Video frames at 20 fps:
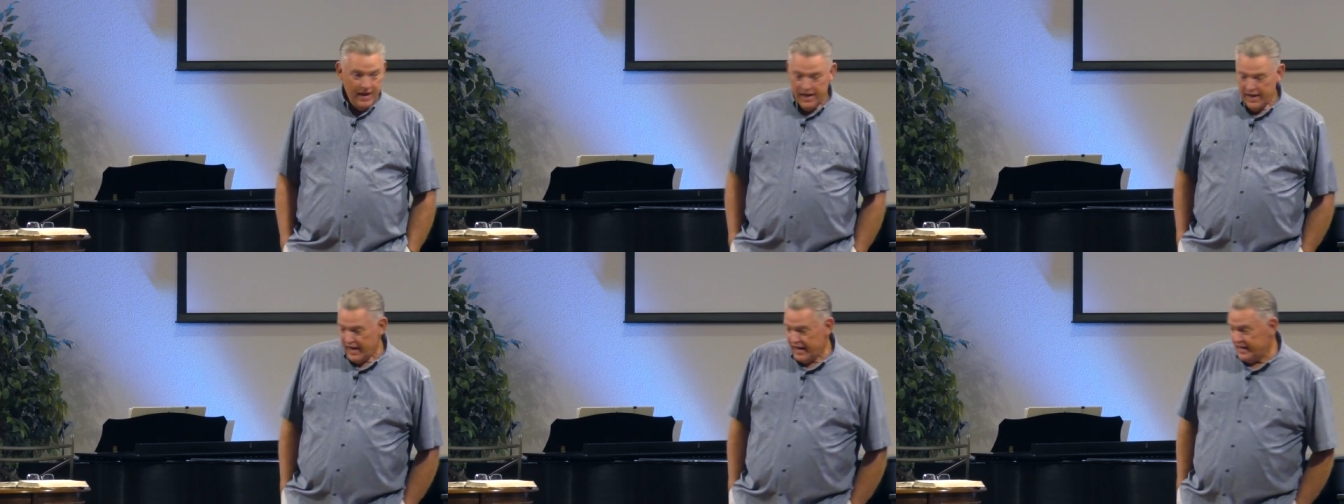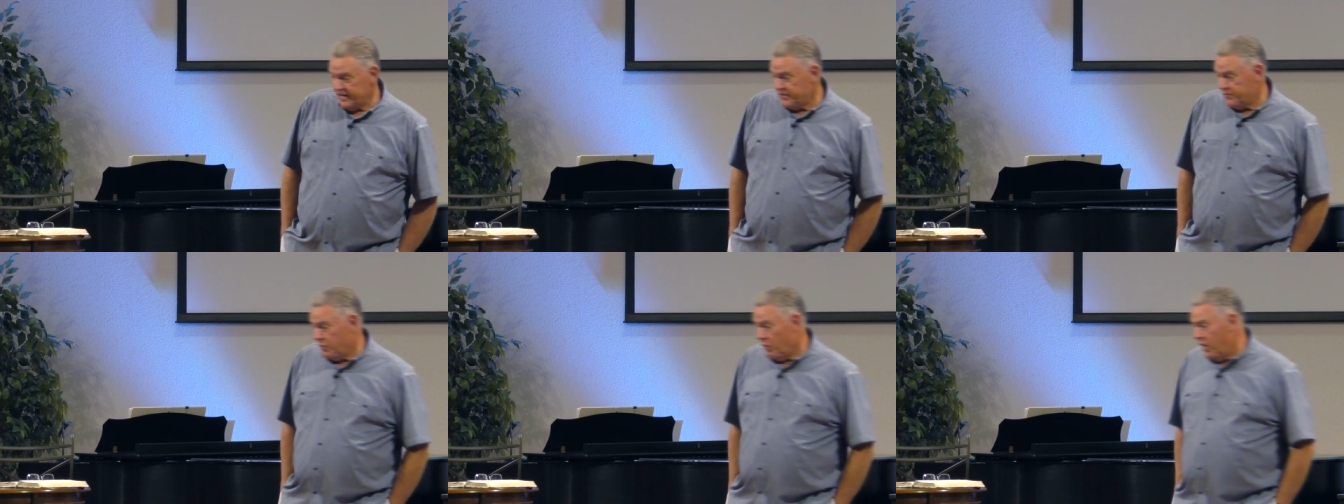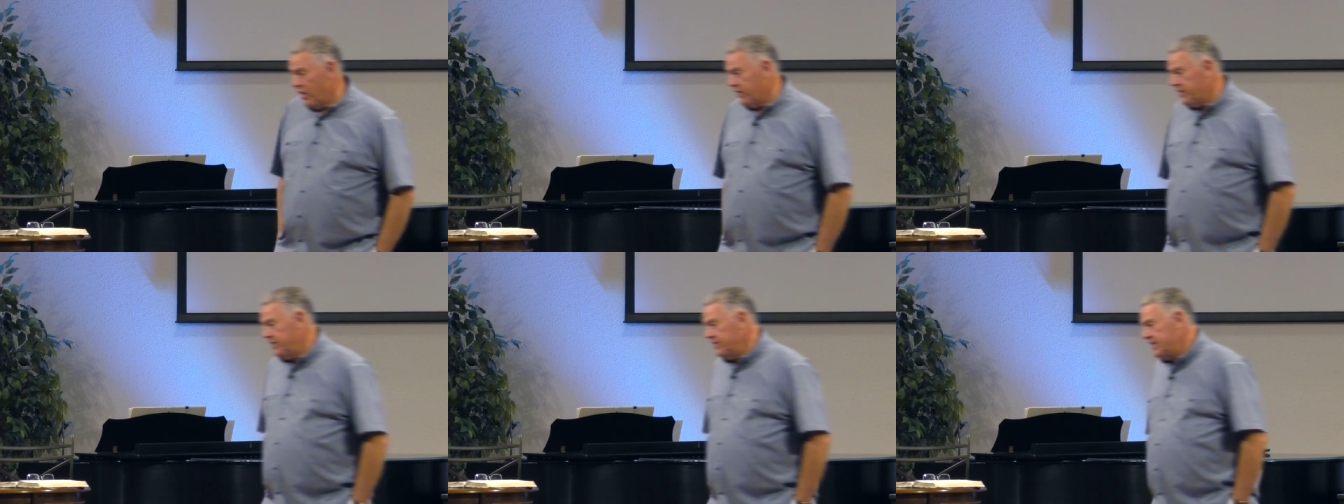And he's
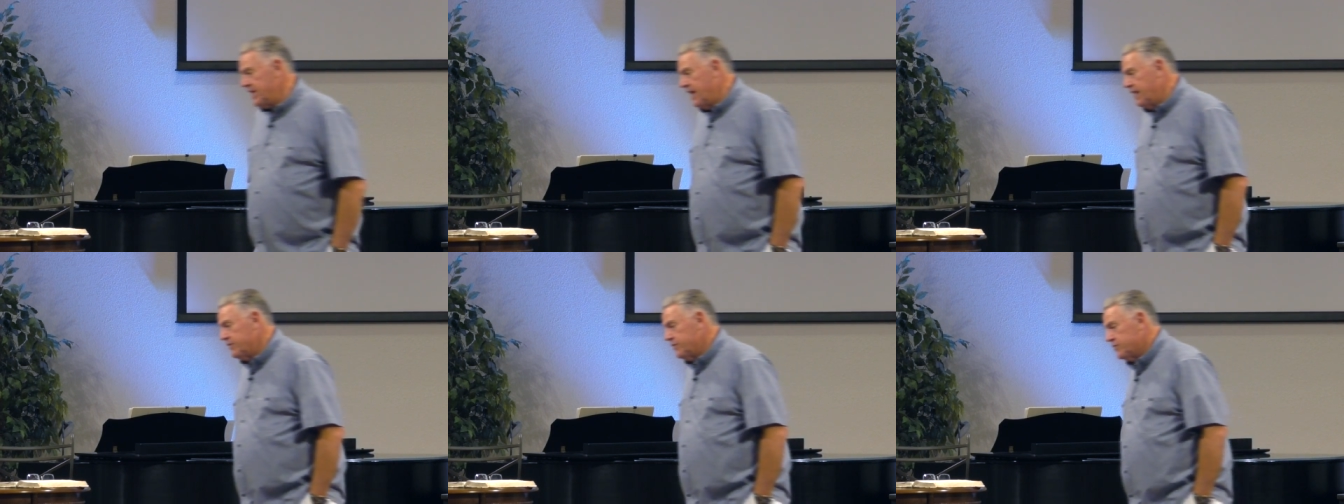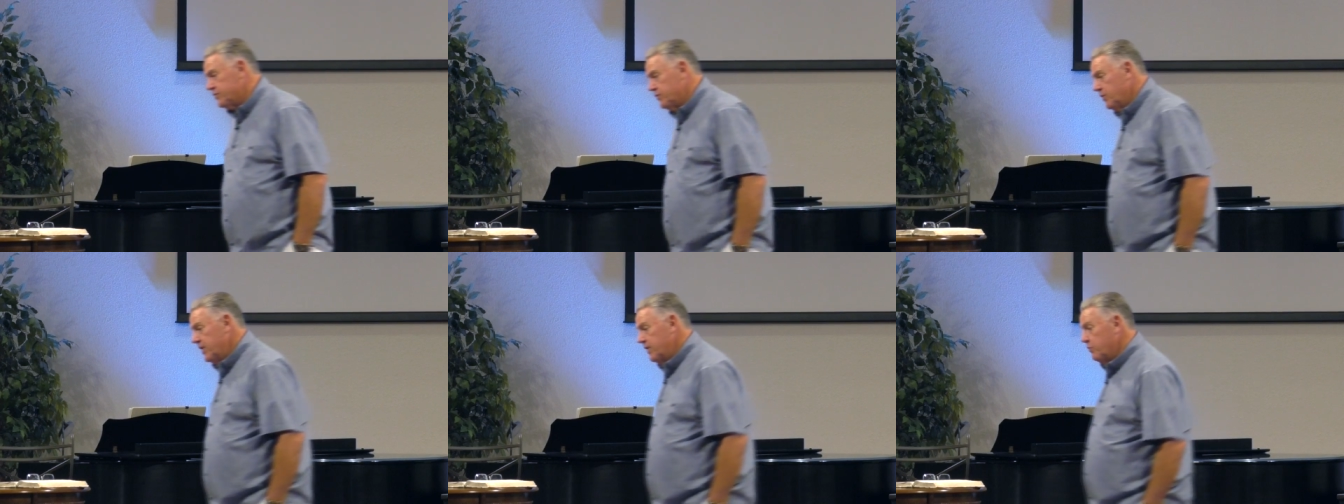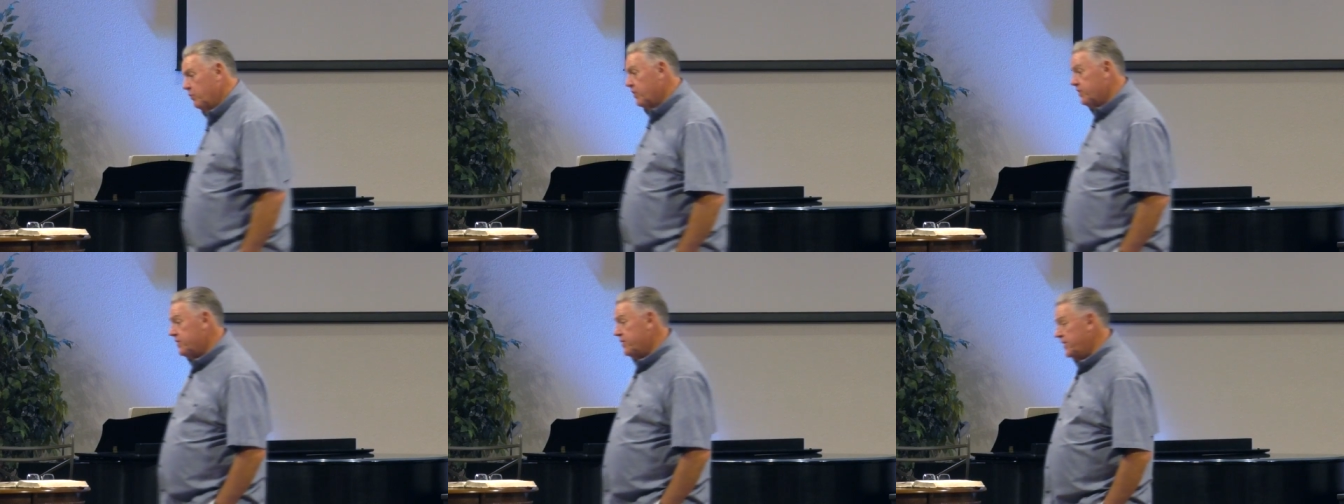walking down the street.
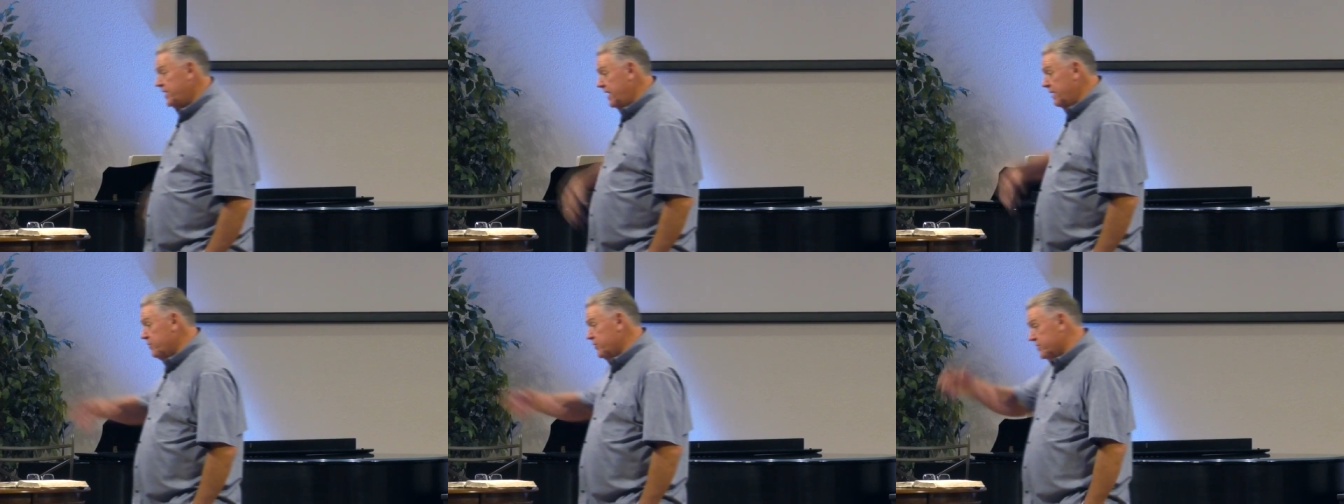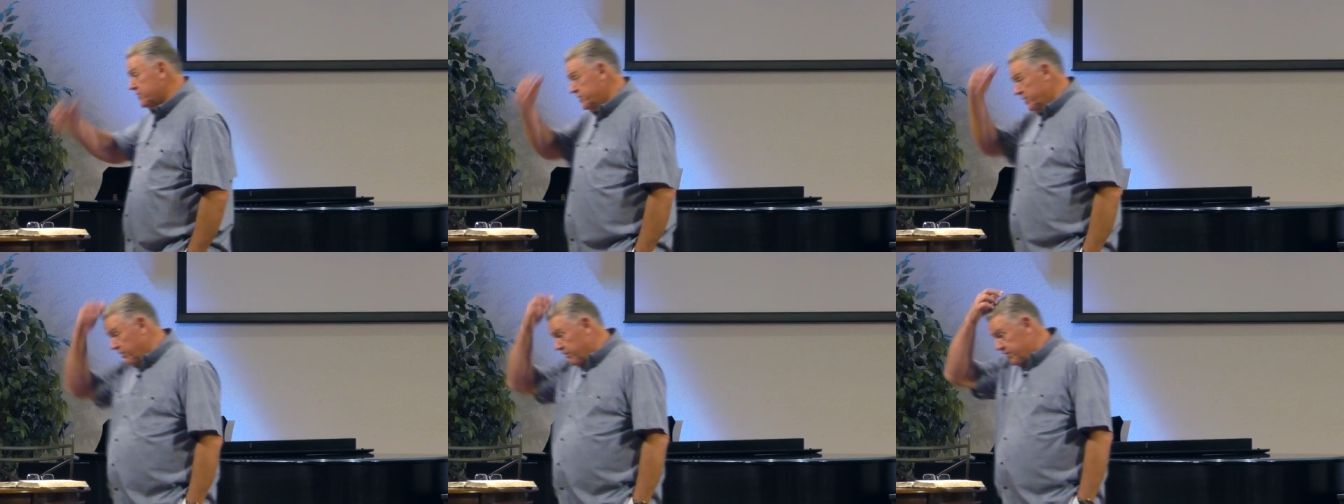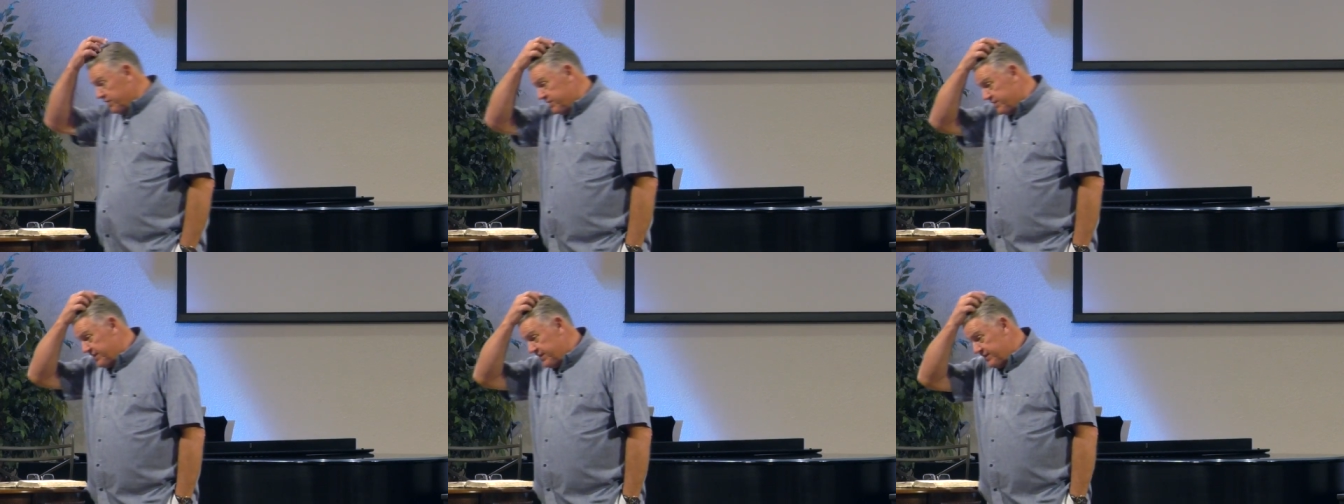One of the neighbors
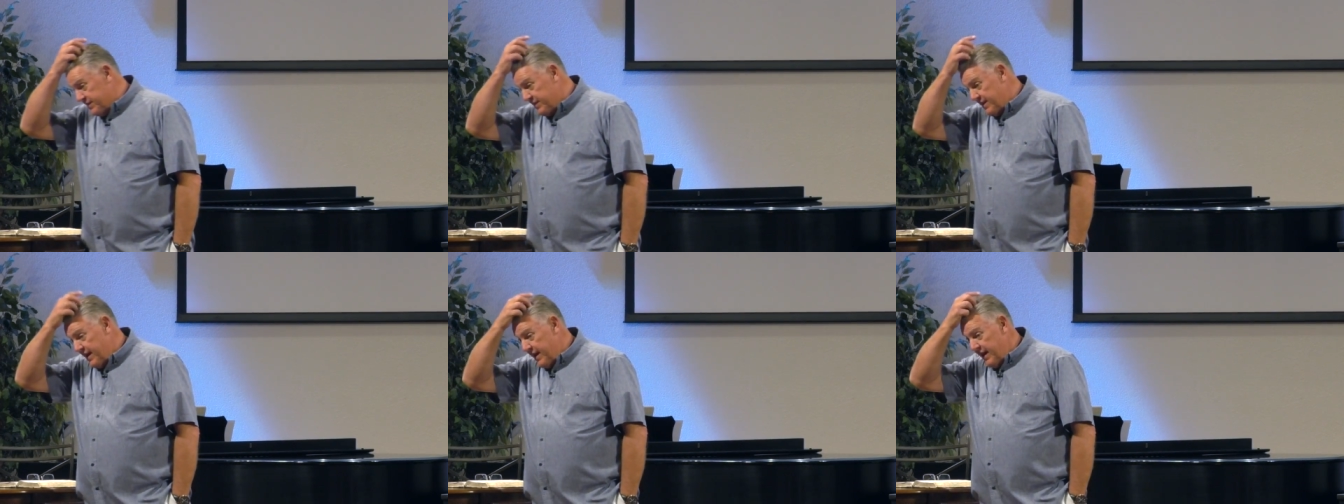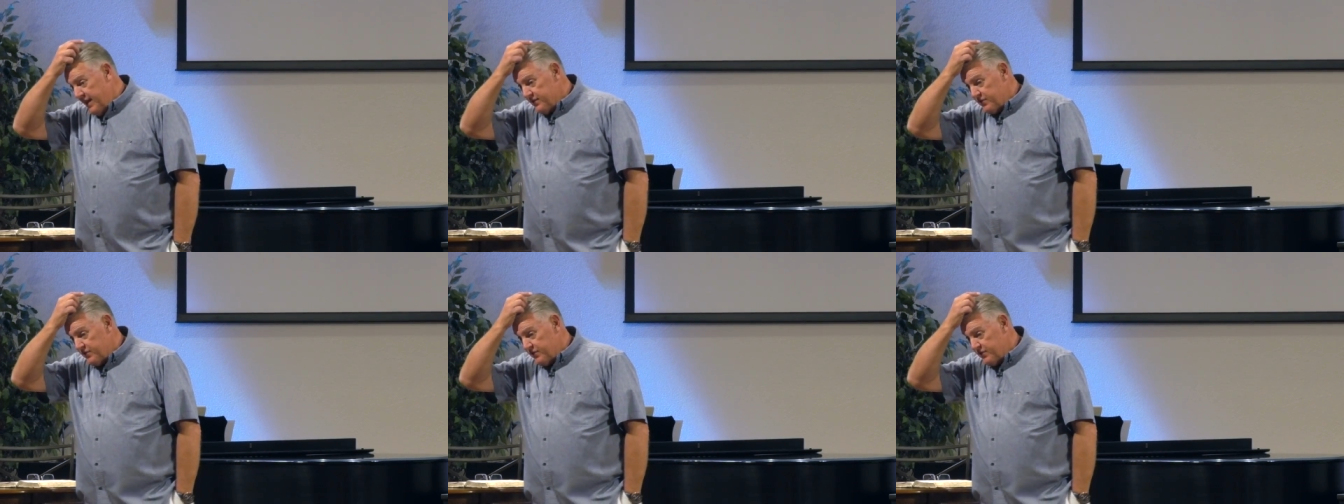notices.